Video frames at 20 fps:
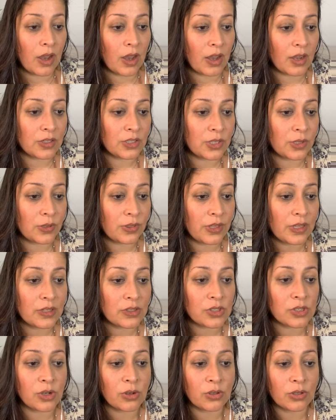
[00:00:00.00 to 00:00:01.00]
Uh, do you
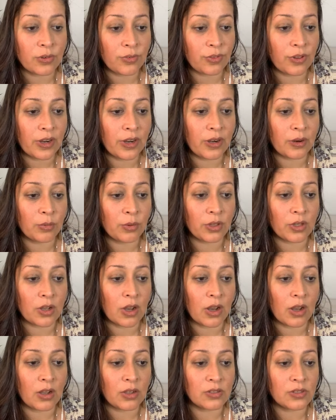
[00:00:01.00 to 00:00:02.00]
think solar flare will
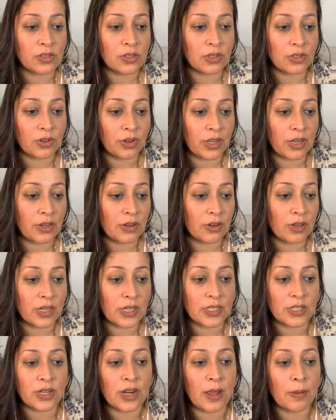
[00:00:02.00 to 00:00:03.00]
cause the grid
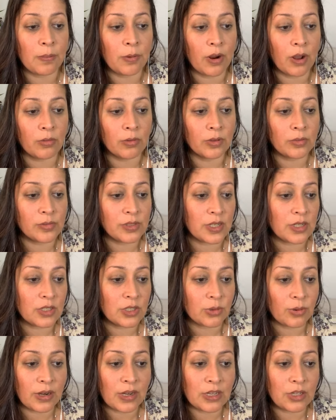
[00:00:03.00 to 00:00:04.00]
or internet problems
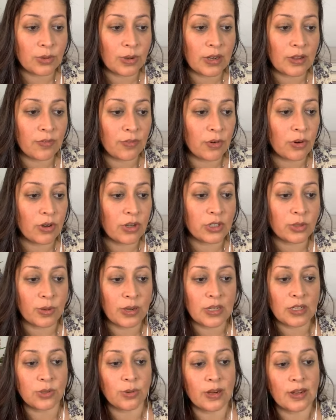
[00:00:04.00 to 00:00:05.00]
in 2024 or
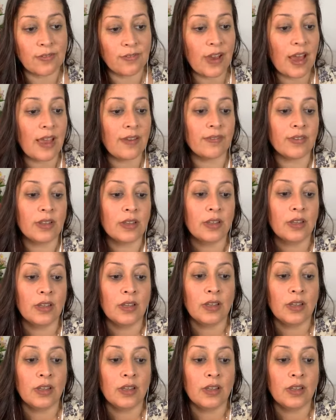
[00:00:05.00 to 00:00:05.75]
2025?